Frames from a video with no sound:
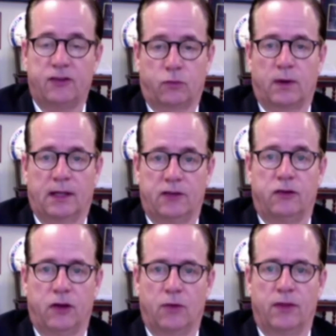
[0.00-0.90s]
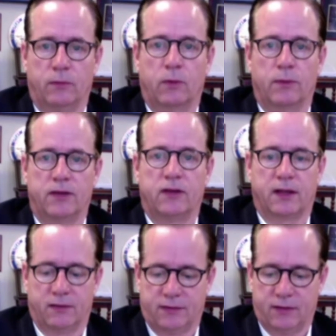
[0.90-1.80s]
just want to let you know that we're
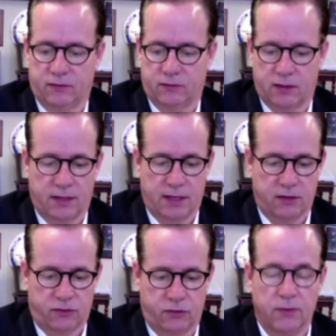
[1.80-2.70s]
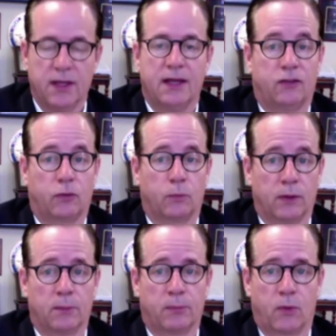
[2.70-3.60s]
reaching consensus on that issue. It's a
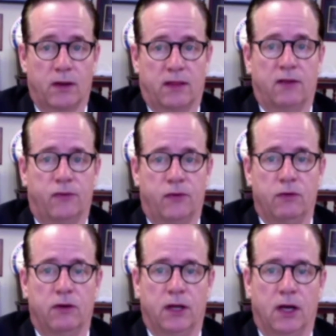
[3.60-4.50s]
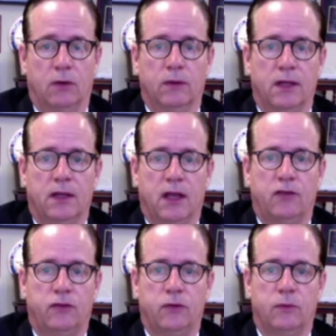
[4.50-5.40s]
real important thing for you to know.
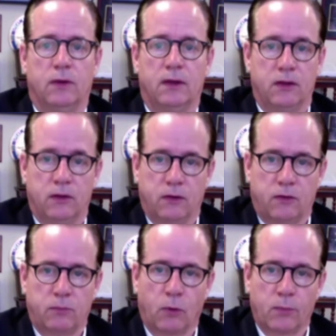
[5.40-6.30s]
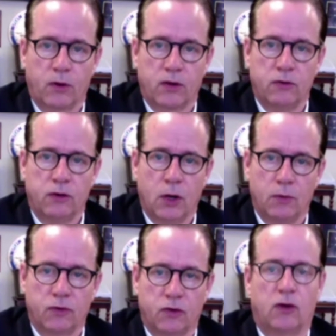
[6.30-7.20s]
It's more important you to
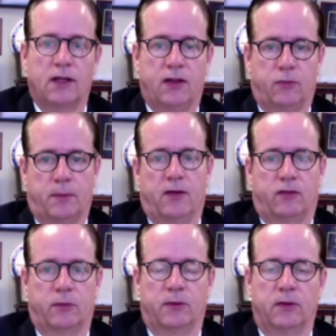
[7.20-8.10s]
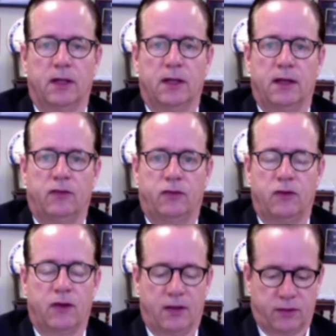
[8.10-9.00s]
know as early as possible, so
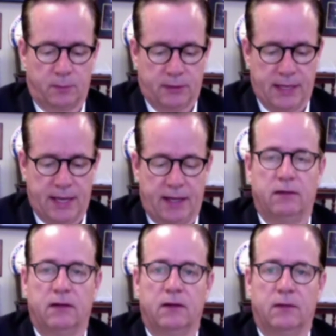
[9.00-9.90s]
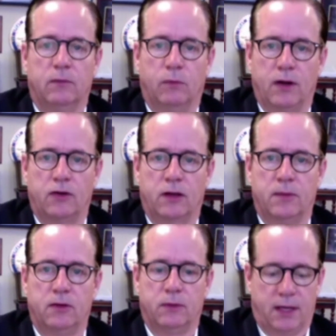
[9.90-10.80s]
you guys can plan what you're
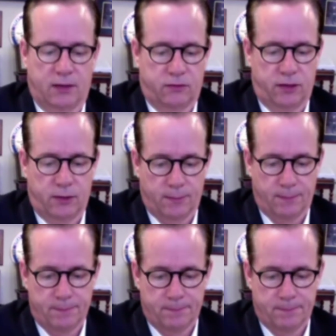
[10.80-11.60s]
going to be doing next year.